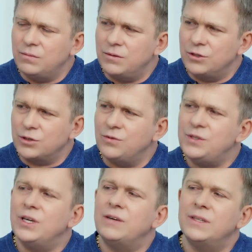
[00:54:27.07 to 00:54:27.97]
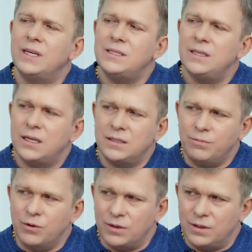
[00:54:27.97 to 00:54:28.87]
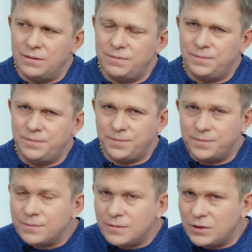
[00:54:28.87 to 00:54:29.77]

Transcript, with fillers: that the entire power is from God, my friends?